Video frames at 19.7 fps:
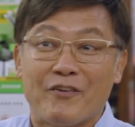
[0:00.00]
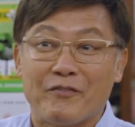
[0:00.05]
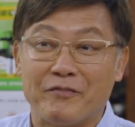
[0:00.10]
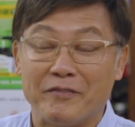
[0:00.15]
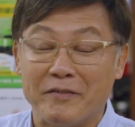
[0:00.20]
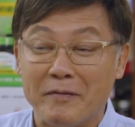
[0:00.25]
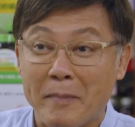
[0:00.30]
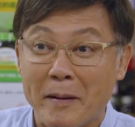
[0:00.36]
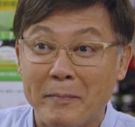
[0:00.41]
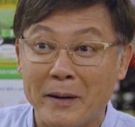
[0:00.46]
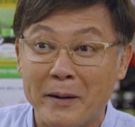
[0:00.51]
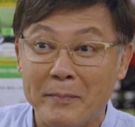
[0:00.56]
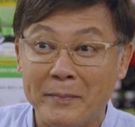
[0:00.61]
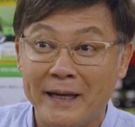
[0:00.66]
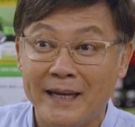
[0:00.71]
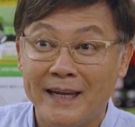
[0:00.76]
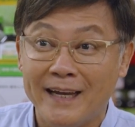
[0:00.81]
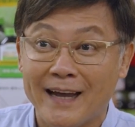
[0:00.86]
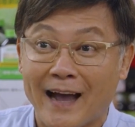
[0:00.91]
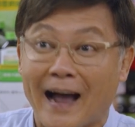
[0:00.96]
Remember
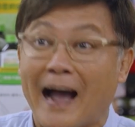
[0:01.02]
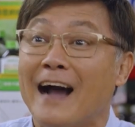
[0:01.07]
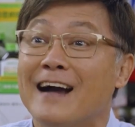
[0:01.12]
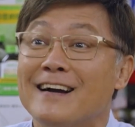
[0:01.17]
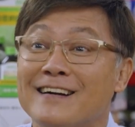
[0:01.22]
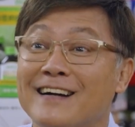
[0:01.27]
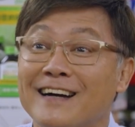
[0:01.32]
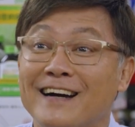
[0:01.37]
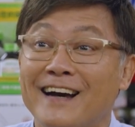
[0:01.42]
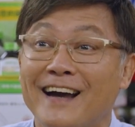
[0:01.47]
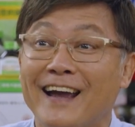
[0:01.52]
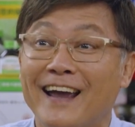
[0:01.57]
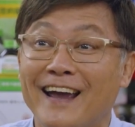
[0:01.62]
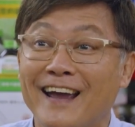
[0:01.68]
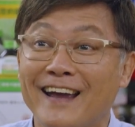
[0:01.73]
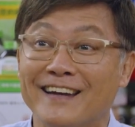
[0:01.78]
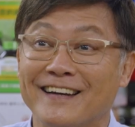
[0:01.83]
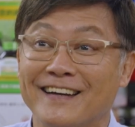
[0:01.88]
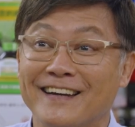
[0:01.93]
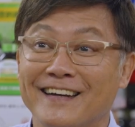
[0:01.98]
me? Uncle
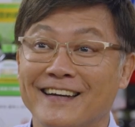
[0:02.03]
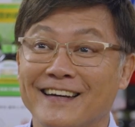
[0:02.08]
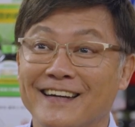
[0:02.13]
Heng!